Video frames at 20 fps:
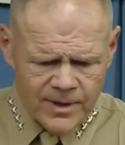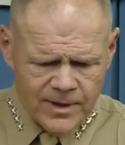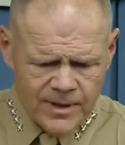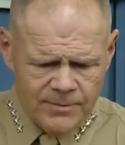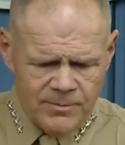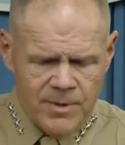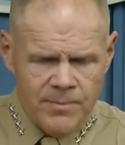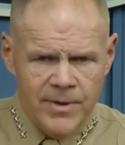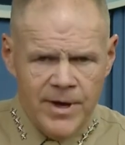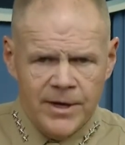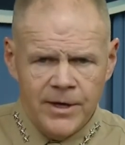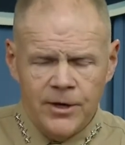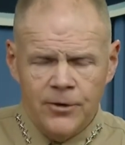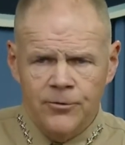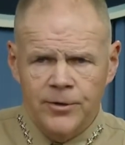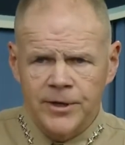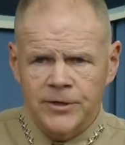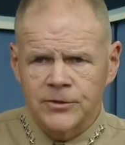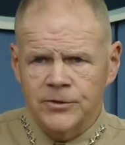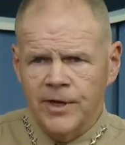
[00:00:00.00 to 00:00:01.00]
let me make a
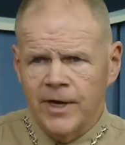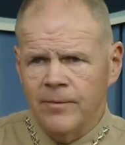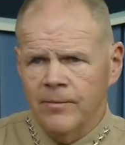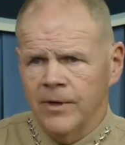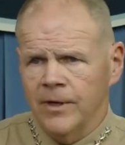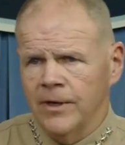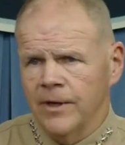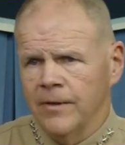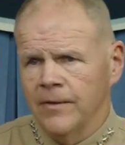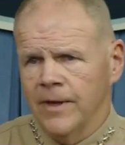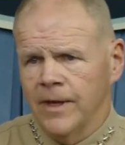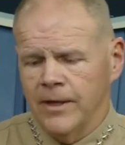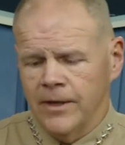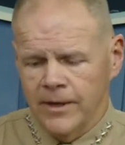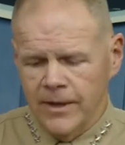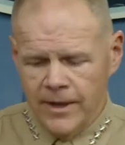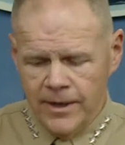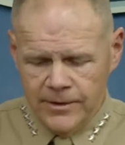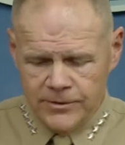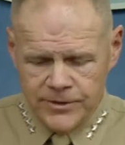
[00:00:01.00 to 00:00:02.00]
quick statement and then
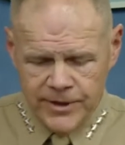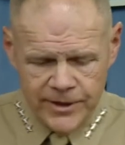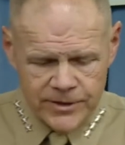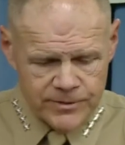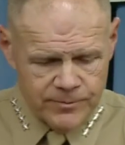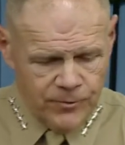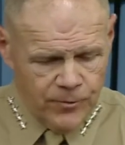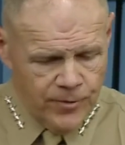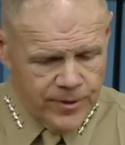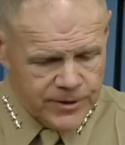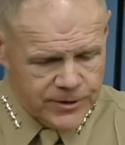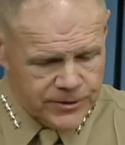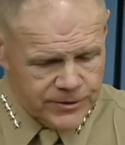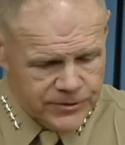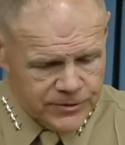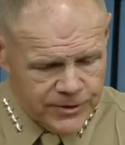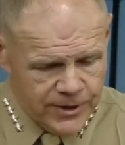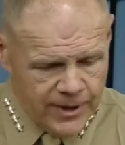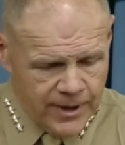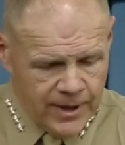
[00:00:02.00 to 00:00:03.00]
I'll take some
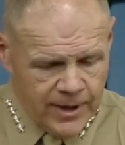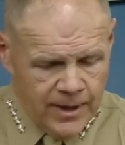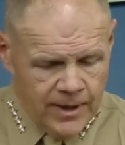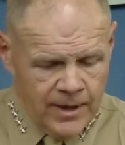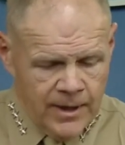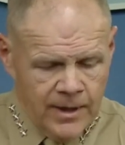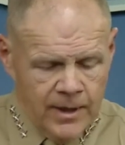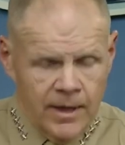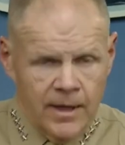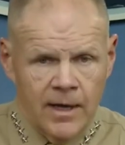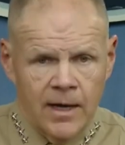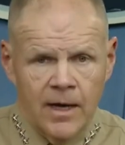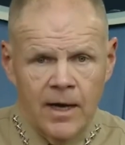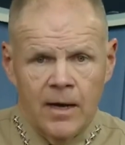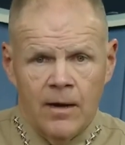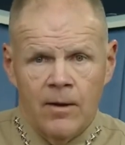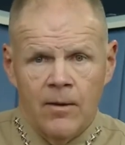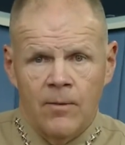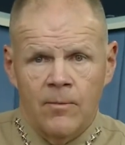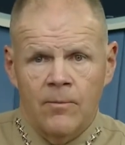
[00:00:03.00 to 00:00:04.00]
questions.
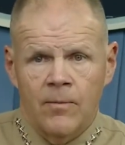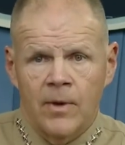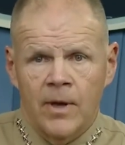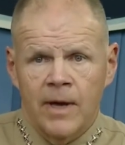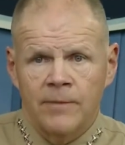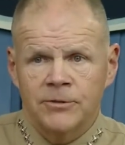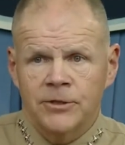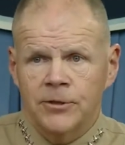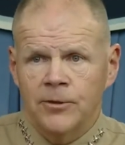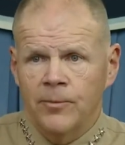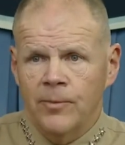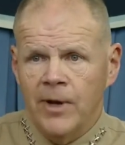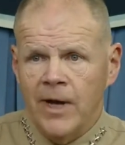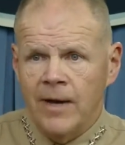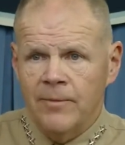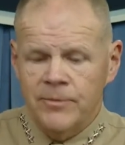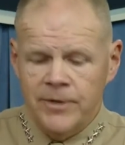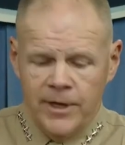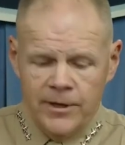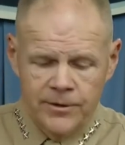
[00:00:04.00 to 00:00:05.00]
I'm General
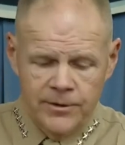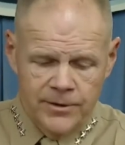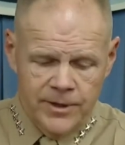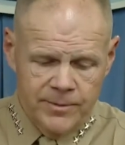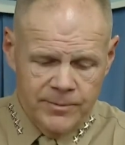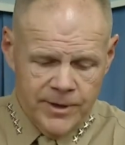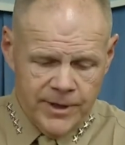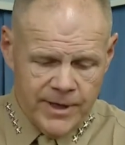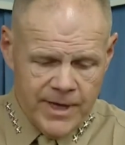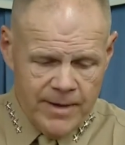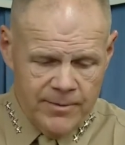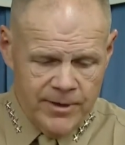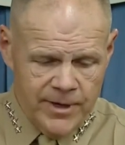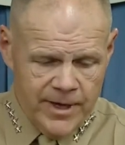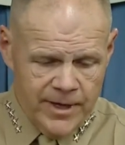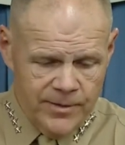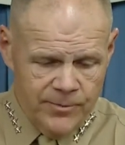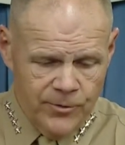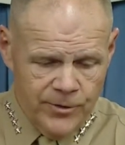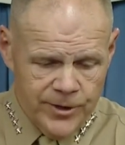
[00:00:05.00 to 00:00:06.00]
Bob Neller. I'm the Commandant
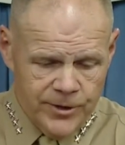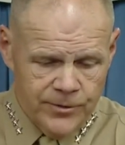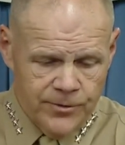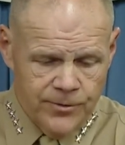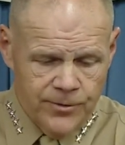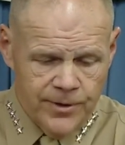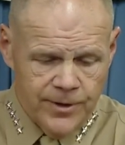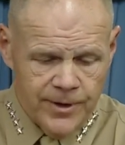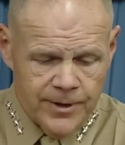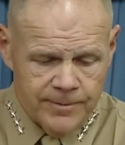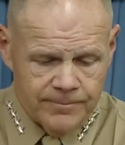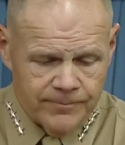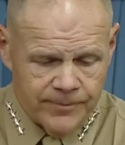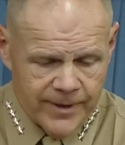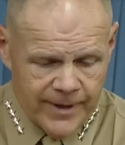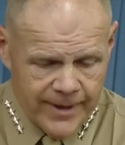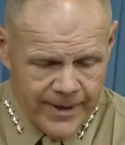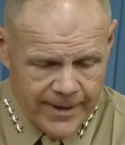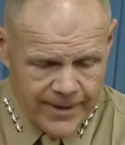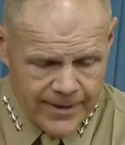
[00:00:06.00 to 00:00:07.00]
of the Marine Corps.
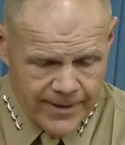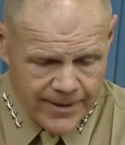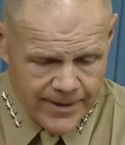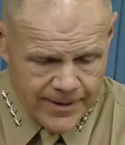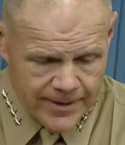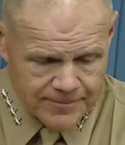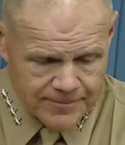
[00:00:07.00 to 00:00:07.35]
And